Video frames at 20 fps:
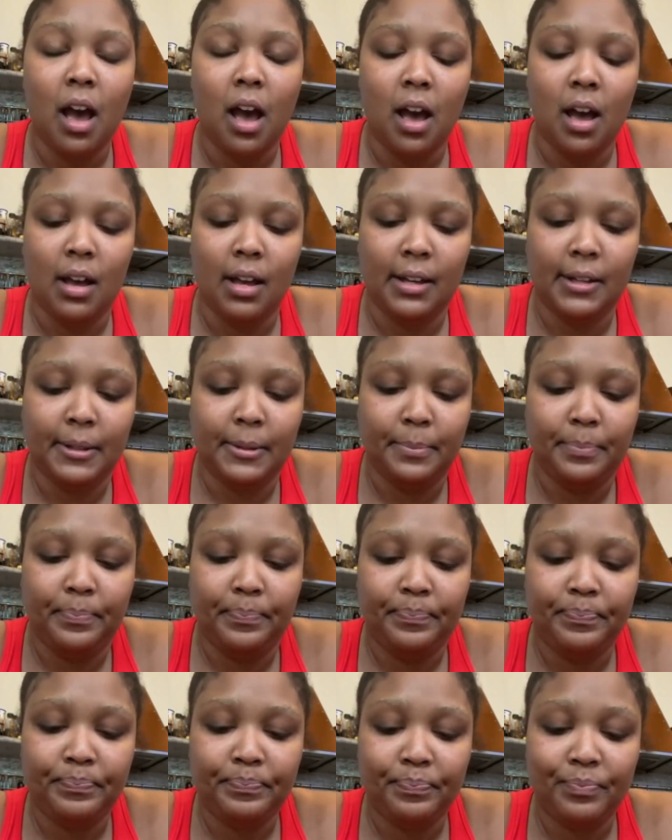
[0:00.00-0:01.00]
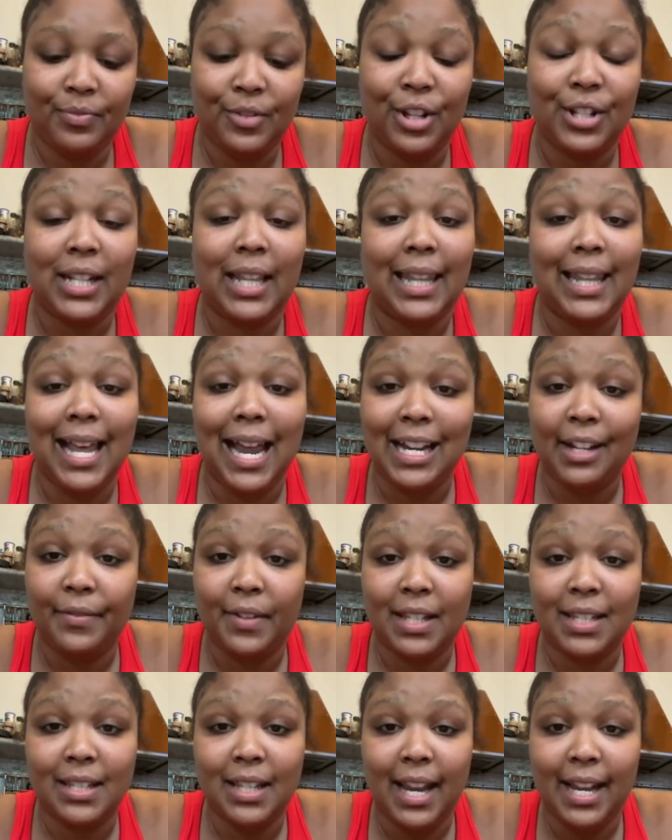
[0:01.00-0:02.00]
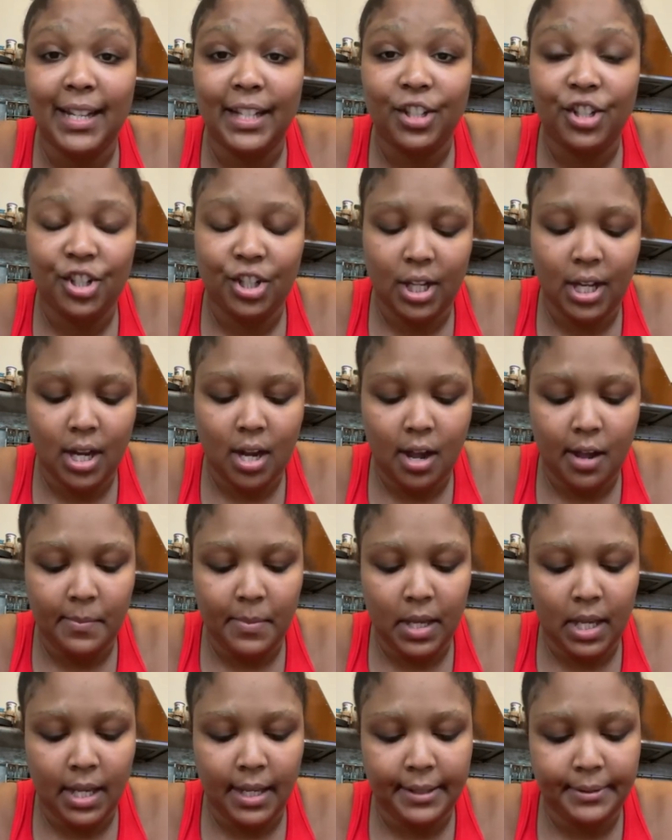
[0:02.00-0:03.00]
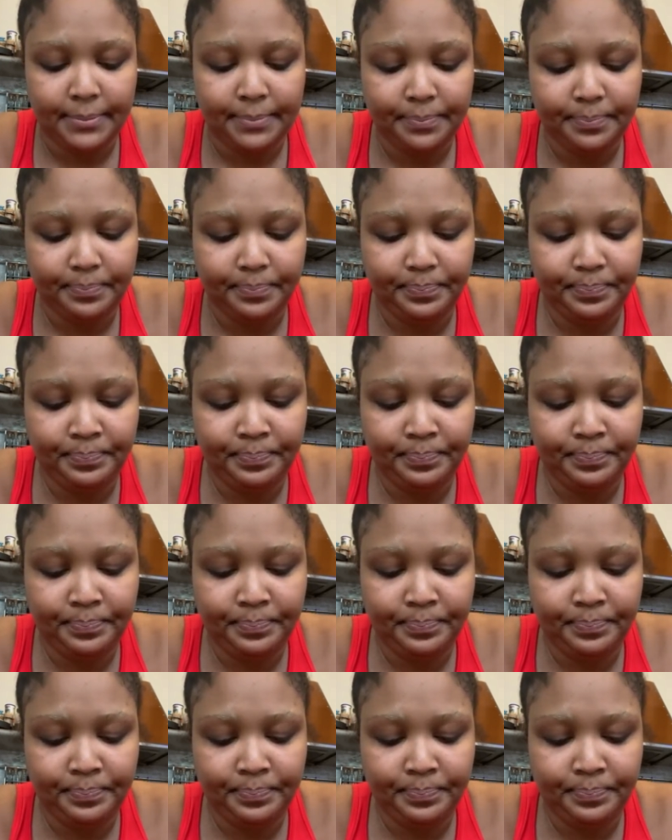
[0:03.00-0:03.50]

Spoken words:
There's a lot of exciting shit coming.